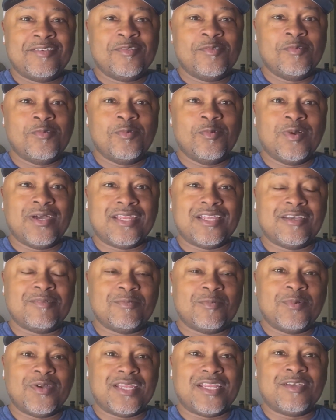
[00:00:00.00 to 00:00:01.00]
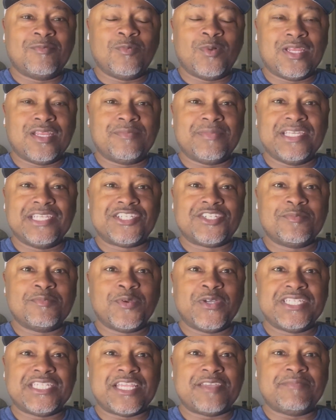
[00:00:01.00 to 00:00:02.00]
What up, what up, what up? It's your
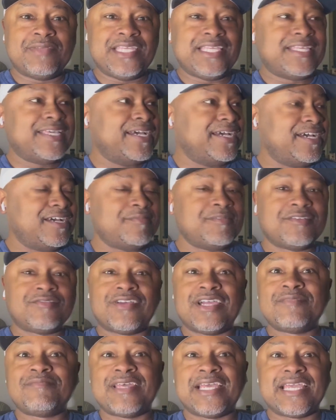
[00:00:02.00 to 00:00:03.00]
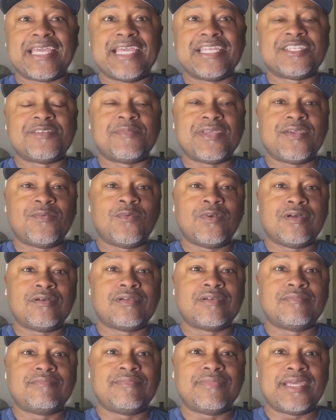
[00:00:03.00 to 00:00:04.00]
boy JB coming right back at you, man.
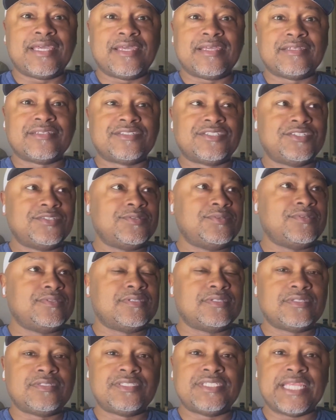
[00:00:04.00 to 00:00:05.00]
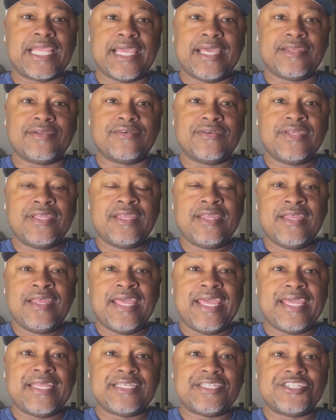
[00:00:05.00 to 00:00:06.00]
Welcome back to the channel.
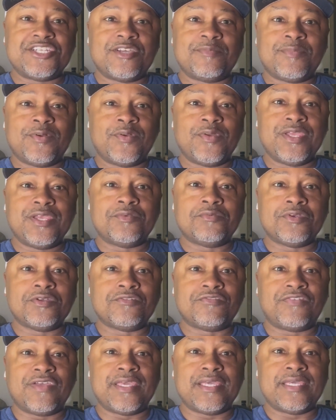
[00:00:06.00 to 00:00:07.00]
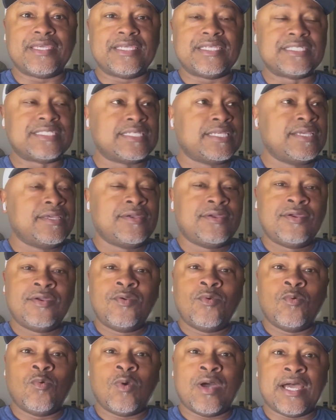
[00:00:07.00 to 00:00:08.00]
Had to jump on here real fast.
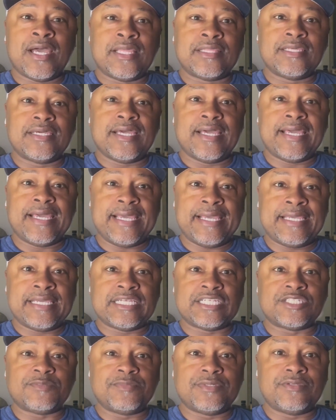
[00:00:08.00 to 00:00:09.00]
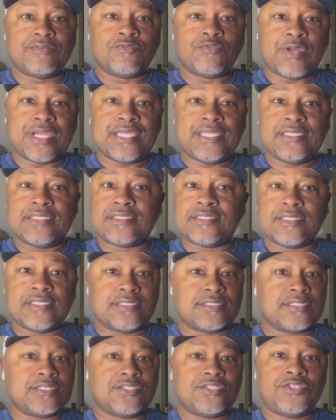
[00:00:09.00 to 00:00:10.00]
Why the Heisman race
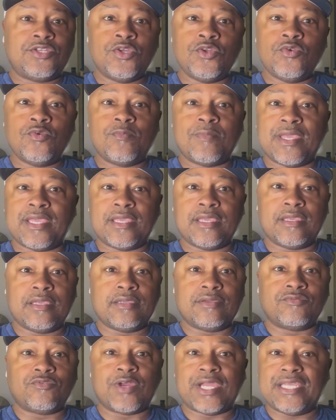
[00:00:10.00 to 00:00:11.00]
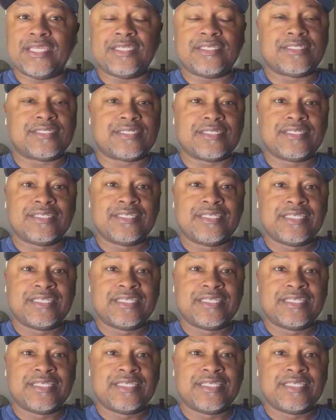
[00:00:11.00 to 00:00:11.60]
is a two-man race.